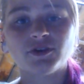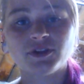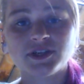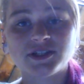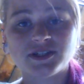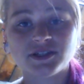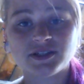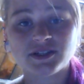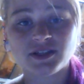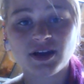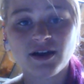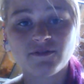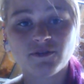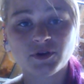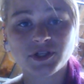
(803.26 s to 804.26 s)
listen to
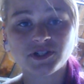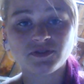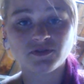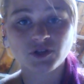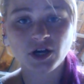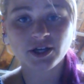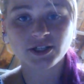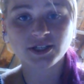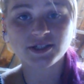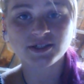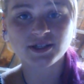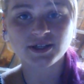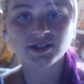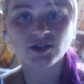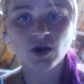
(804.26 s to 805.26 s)
that voice of darkness
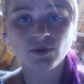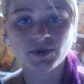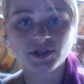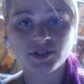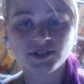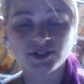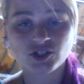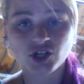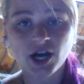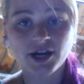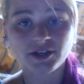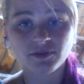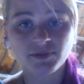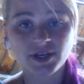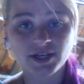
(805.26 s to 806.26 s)
that's always trying
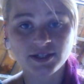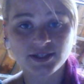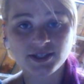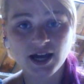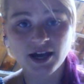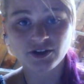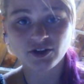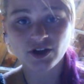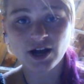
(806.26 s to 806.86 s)
to be inside your